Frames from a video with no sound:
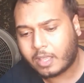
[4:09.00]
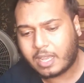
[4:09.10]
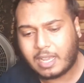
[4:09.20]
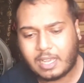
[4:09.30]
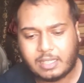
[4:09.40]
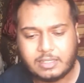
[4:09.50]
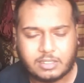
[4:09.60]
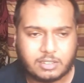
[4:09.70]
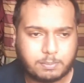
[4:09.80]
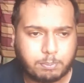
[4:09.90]
and
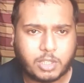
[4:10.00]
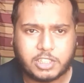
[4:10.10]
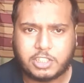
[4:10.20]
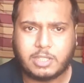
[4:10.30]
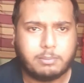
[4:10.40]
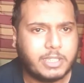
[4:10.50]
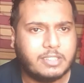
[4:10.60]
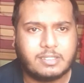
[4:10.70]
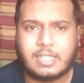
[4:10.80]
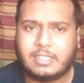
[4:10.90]
his Punisher
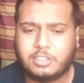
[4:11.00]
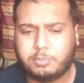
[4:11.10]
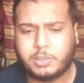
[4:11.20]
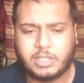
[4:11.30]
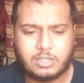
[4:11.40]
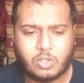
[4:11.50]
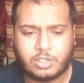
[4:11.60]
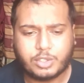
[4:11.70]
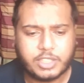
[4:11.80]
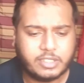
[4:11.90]
blades start to spin all
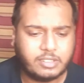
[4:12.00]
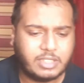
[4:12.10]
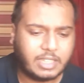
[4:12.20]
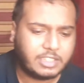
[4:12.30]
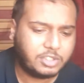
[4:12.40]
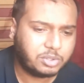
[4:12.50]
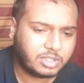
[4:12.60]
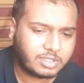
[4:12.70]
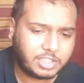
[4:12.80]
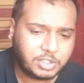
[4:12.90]
crazy, and he
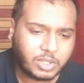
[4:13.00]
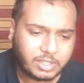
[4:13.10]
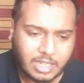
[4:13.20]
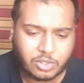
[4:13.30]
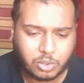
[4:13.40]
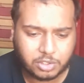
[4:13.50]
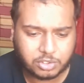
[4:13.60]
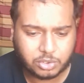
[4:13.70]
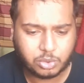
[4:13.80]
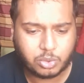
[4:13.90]
uses a new attack
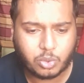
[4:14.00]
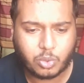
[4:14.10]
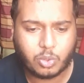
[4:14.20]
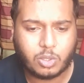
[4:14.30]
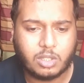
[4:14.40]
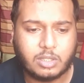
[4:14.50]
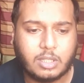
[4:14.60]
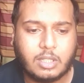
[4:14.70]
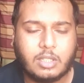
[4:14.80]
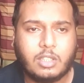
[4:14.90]
also called
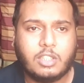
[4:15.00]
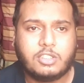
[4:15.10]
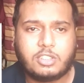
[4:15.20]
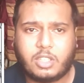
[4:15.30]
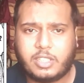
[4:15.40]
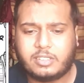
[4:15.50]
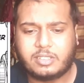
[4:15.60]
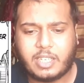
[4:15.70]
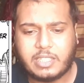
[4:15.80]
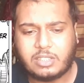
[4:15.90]
Sonic
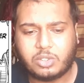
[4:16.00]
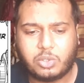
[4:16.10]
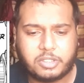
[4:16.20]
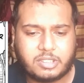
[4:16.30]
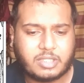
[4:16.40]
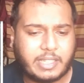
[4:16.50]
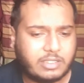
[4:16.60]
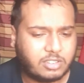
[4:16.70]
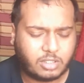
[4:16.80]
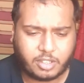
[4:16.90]
Sight, or Sight
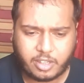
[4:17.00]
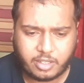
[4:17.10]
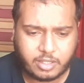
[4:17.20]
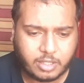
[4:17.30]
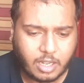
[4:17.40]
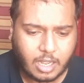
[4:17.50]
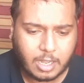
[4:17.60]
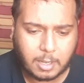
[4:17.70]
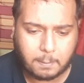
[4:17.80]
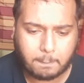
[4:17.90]
Sonic.
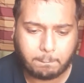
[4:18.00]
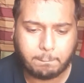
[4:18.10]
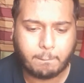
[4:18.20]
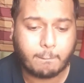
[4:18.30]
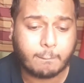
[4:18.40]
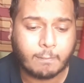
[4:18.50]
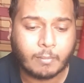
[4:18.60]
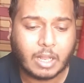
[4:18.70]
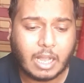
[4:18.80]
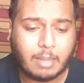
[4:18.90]

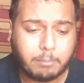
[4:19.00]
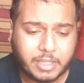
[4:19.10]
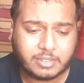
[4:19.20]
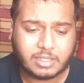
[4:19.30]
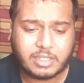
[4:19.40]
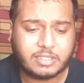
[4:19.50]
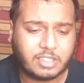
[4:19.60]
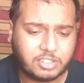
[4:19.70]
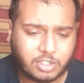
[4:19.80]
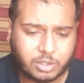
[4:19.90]
And basically it's
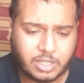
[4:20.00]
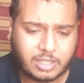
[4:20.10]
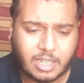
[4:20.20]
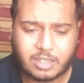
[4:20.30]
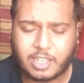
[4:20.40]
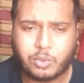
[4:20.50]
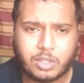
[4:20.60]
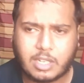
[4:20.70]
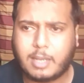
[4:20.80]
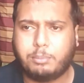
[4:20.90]
a sound attack like what
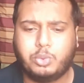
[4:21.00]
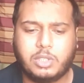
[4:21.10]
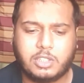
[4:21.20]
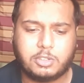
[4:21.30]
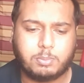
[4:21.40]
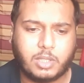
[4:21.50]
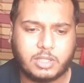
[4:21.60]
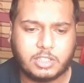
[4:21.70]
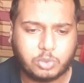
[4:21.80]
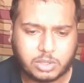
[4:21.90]
Apu does, but
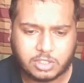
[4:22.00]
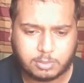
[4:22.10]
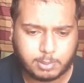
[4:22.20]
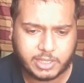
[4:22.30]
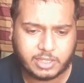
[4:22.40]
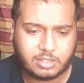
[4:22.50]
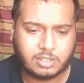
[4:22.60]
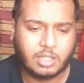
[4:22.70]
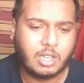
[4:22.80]
it's with his blades.